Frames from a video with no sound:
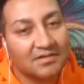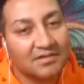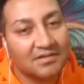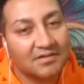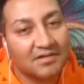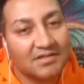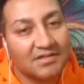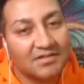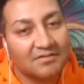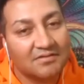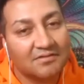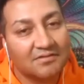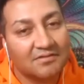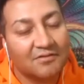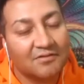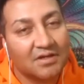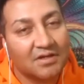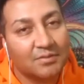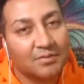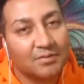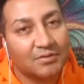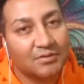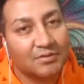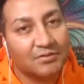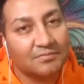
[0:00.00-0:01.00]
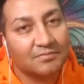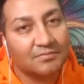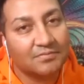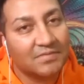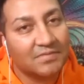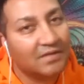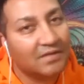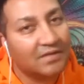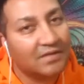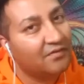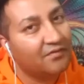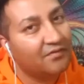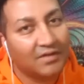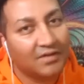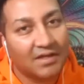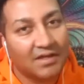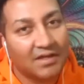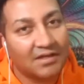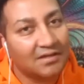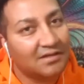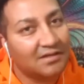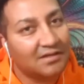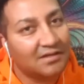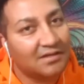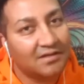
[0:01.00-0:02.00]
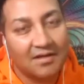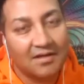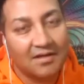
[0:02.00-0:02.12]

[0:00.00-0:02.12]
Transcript: You guys are incredible. Never forget it.